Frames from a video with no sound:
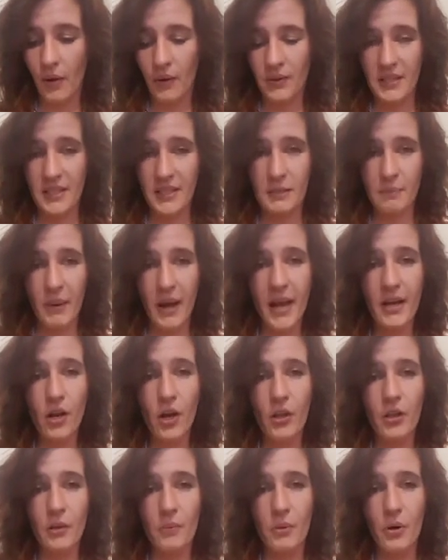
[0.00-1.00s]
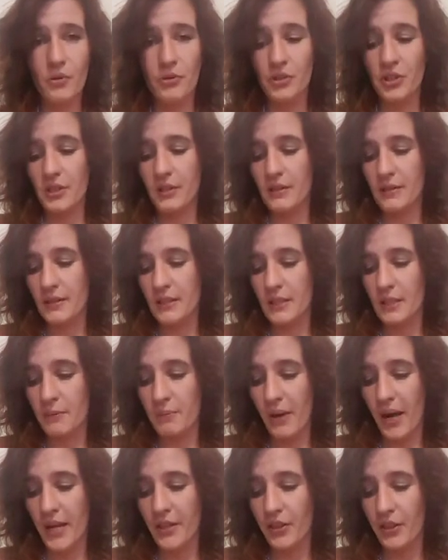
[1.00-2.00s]
despite all the emotions,
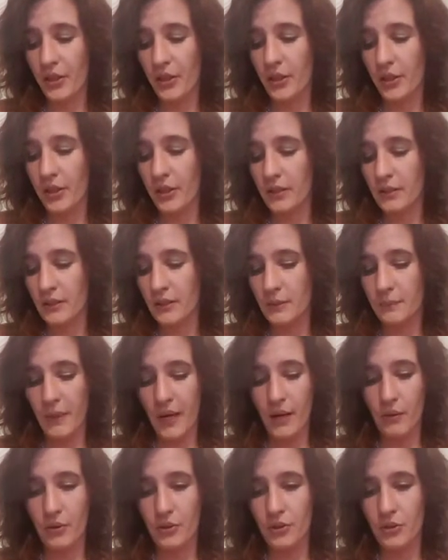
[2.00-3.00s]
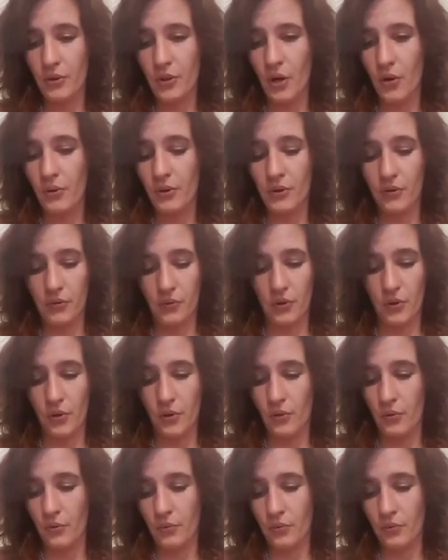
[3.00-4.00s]
despite the hurt, despite what you're going
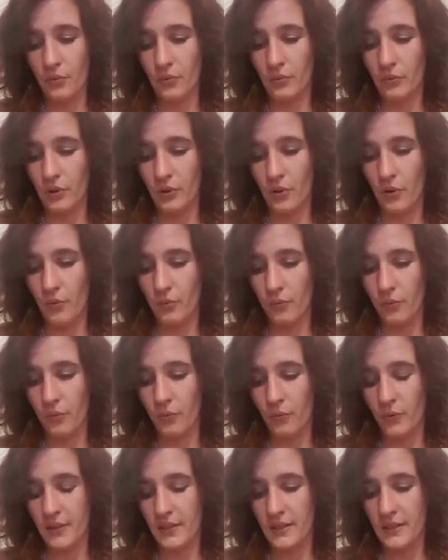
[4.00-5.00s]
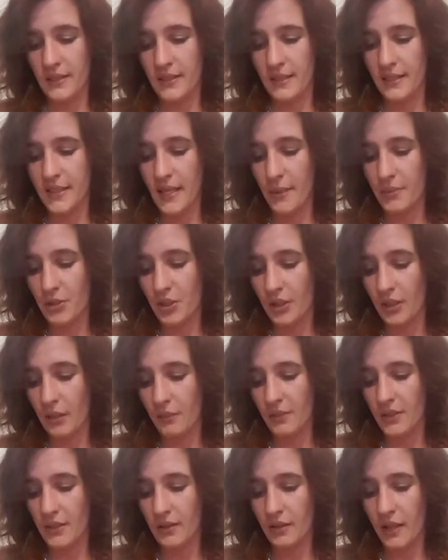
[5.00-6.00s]
through, you know, with this deception
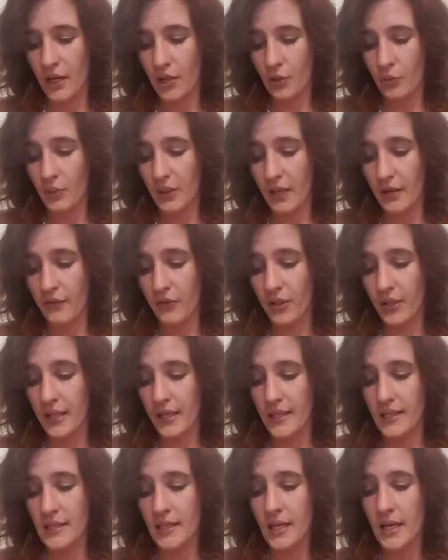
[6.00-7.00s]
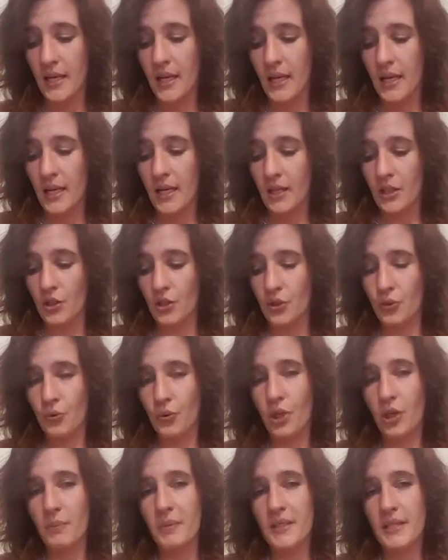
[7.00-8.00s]
coming to light or whatever it is. You
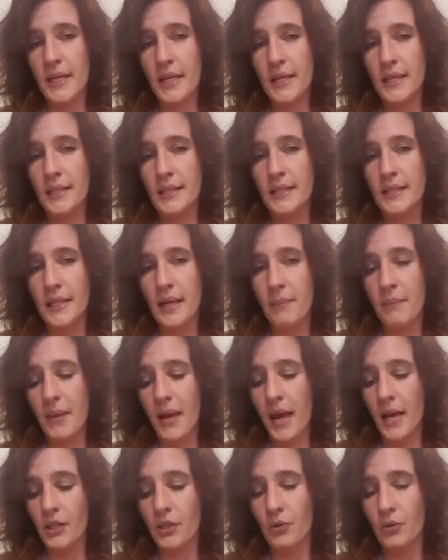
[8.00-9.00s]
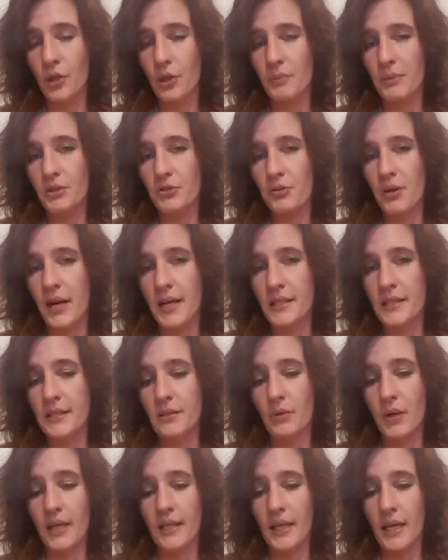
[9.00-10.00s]
could be taking a step back. You could be trying
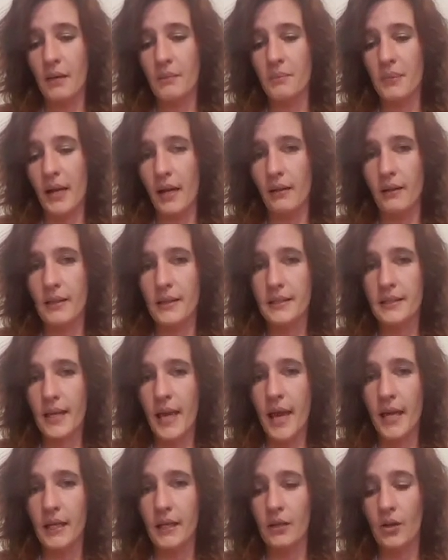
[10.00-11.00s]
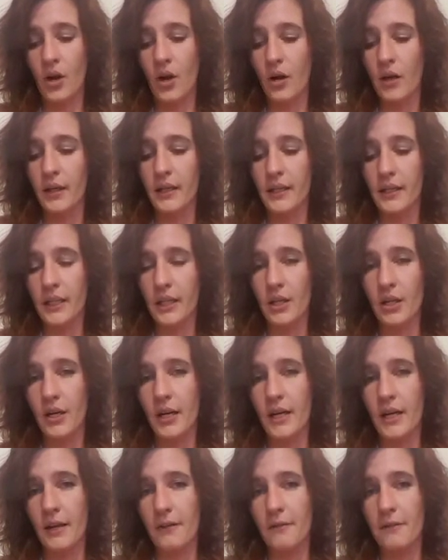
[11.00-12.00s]
to, again, balance head and heart here.
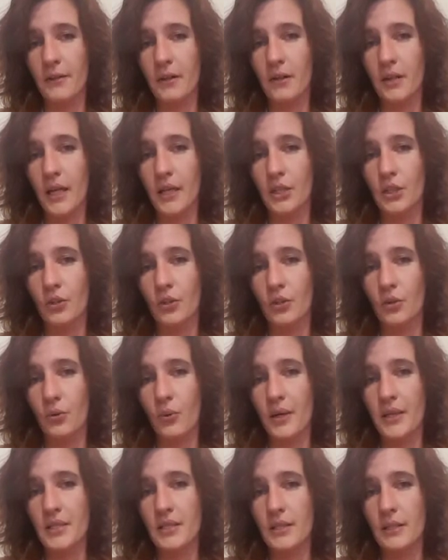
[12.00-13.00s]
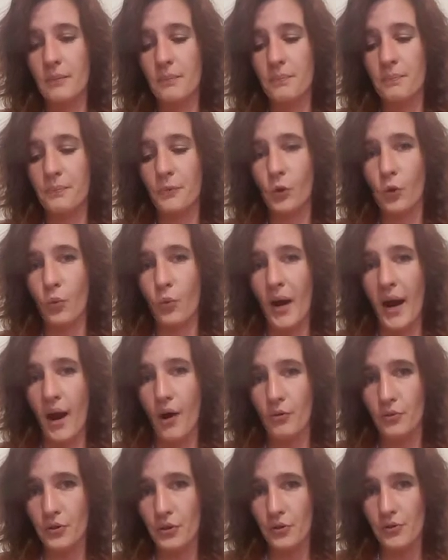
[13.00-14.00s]
And I feel like you're going to
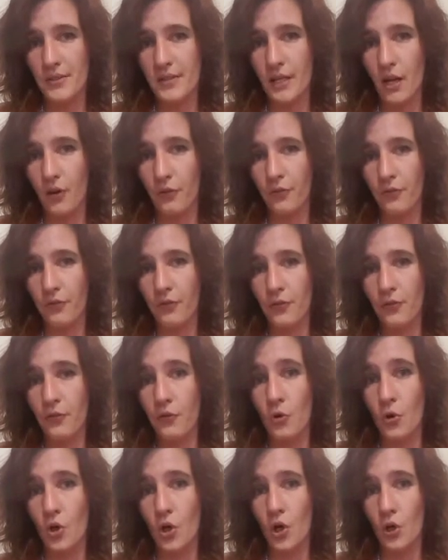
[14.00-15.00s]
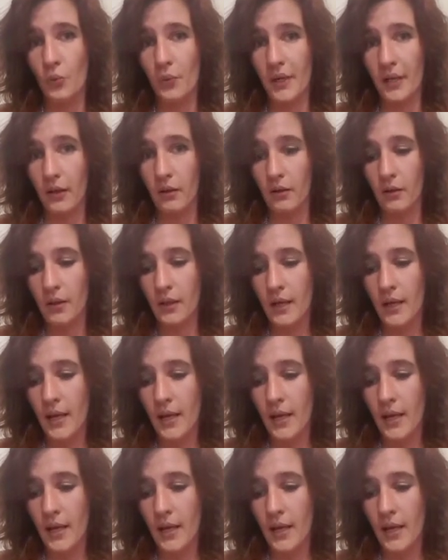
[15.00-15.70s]
ground yourself for real.